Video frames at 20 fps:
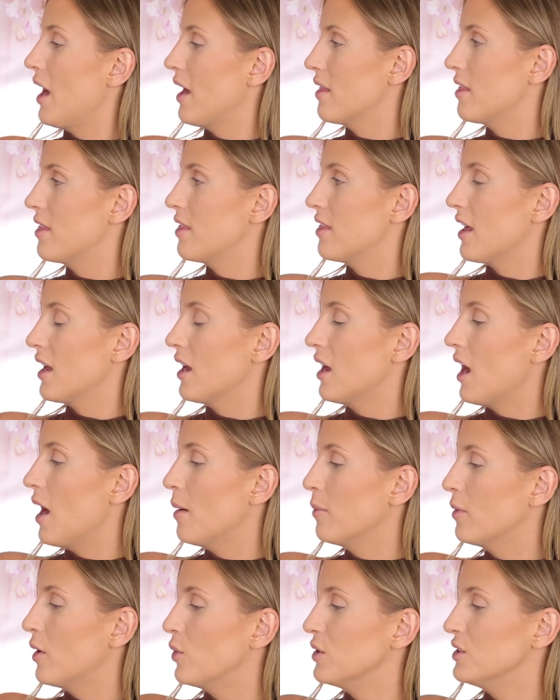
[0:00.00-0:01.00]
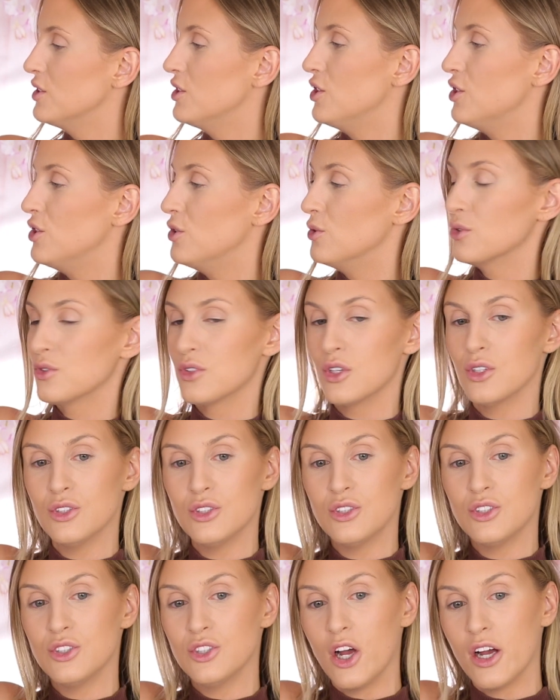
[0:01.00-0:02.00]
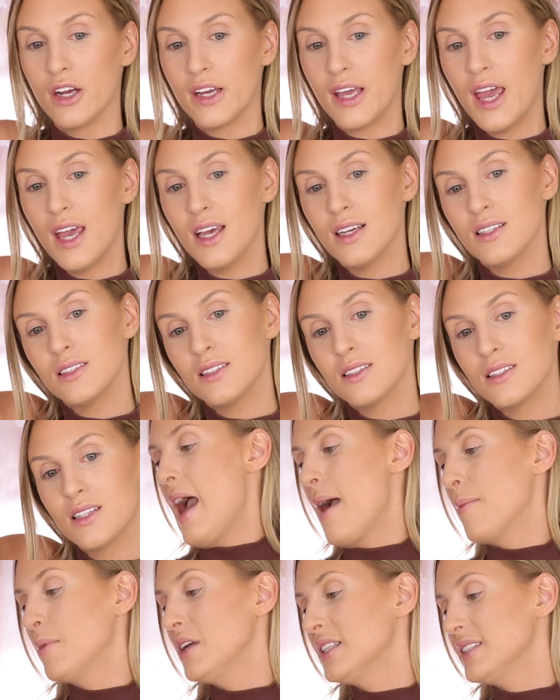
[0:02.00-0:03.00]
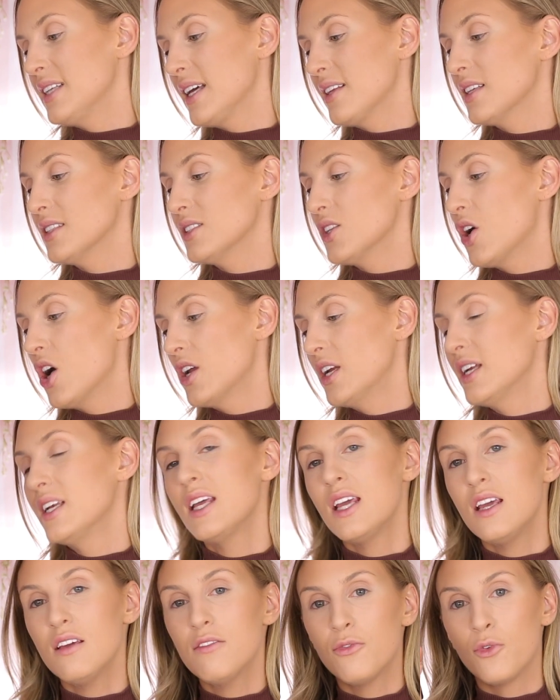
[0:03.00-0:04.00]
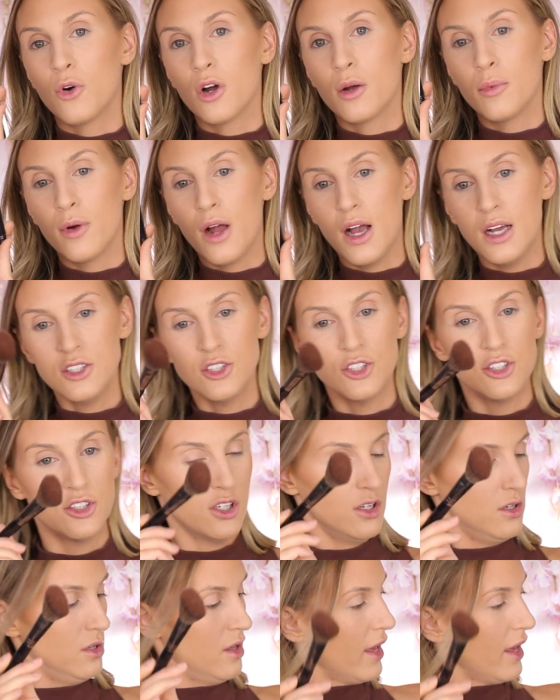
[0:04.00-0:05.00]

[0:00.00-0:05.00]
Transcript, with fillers: I think I'm going to use Stargaze. I'm gonna take this on an E4 brush